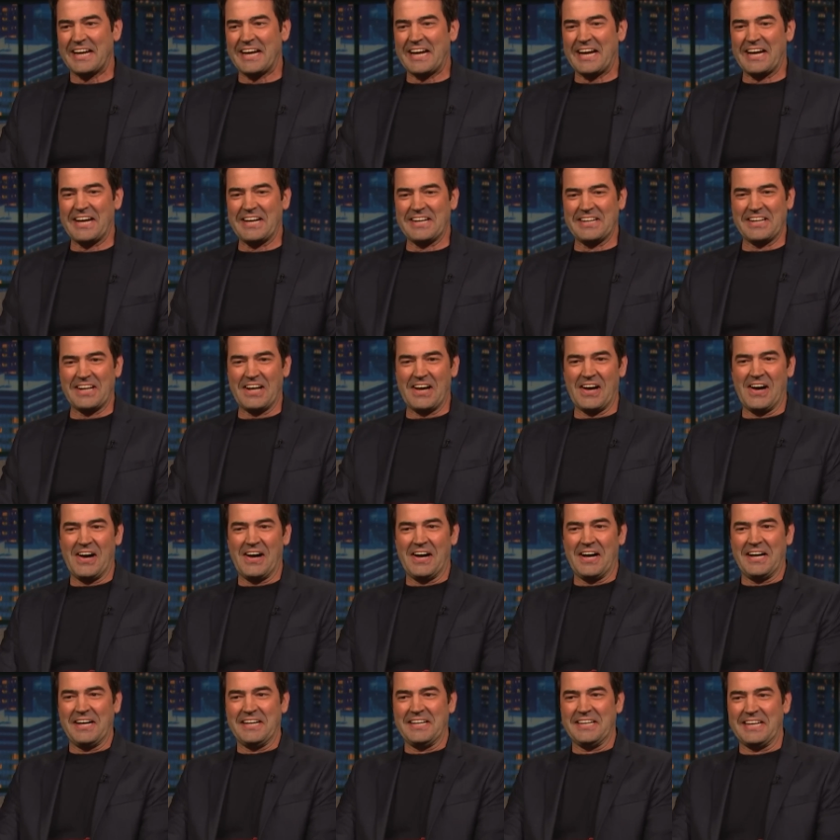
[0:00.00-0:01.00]
And,
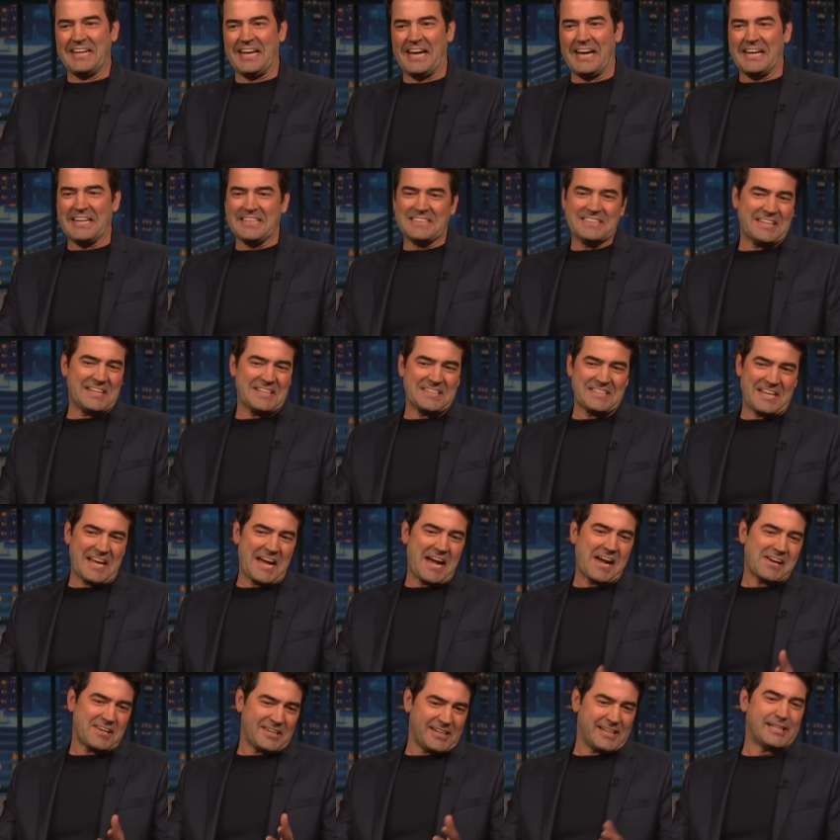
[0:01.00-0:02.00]
uh, and then,
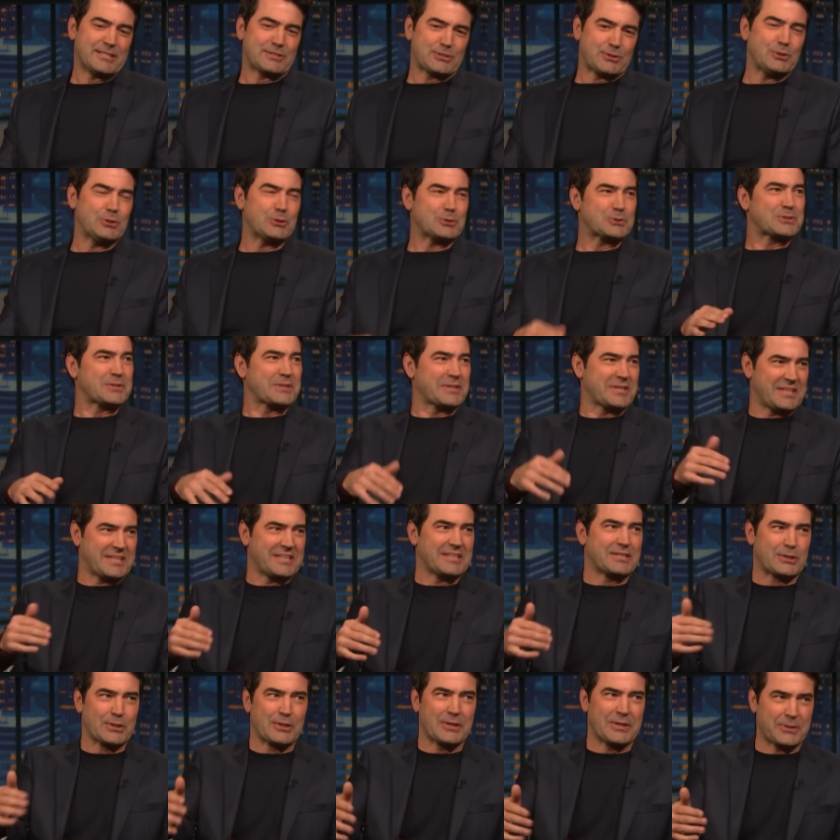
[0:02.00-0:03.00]
yeah, and it's usually
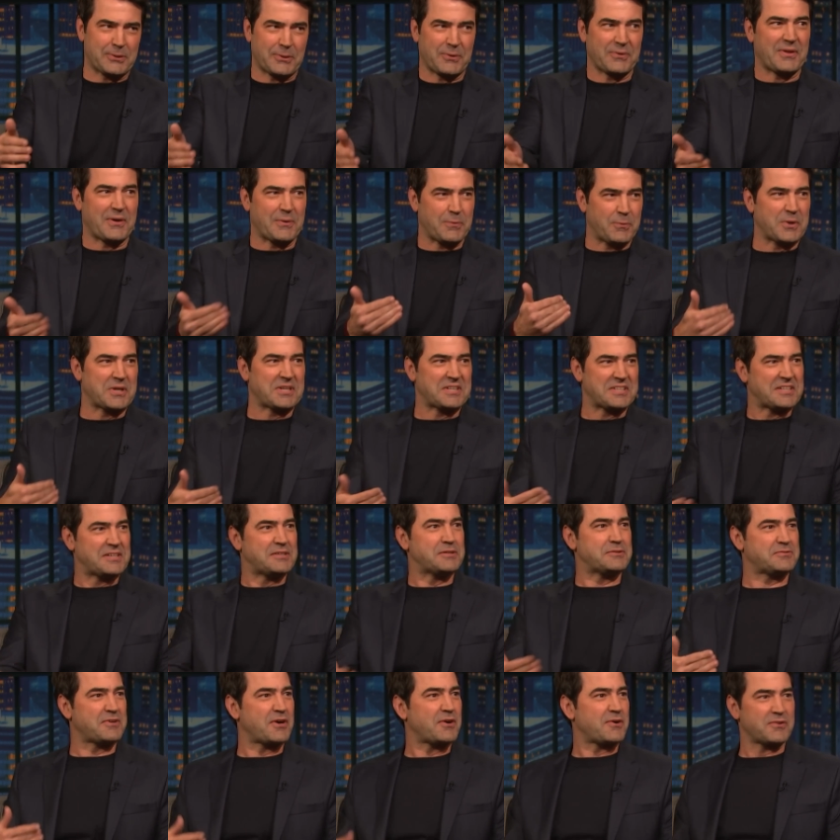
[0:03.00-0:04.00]
good or they wouldn't
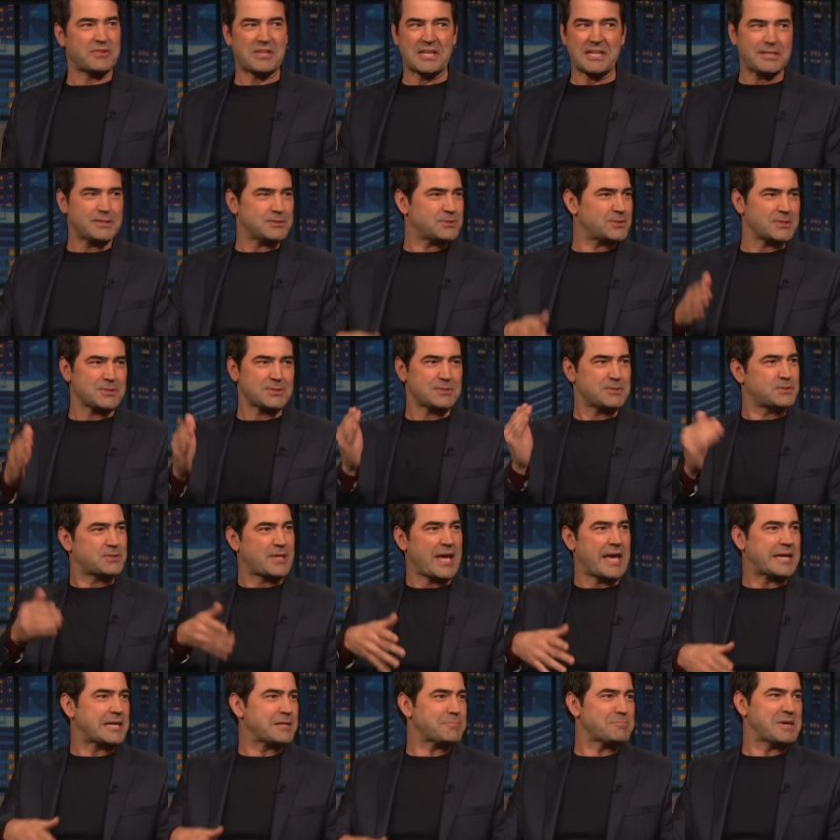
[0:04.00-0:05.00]
have, or they'd have just
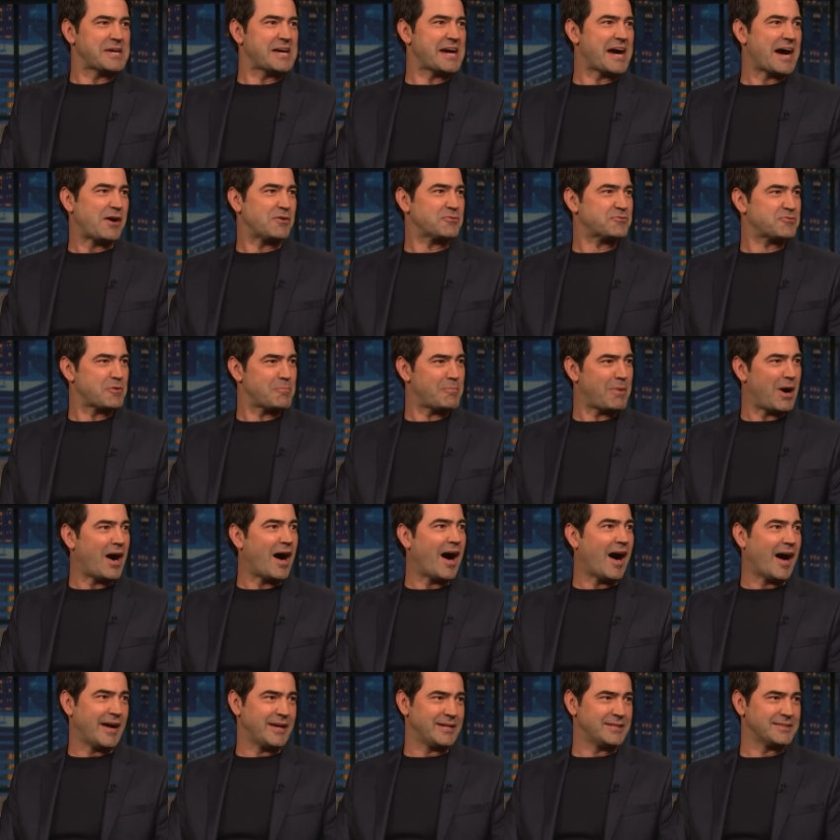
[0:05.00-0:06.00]
taken me out Yeah, behind.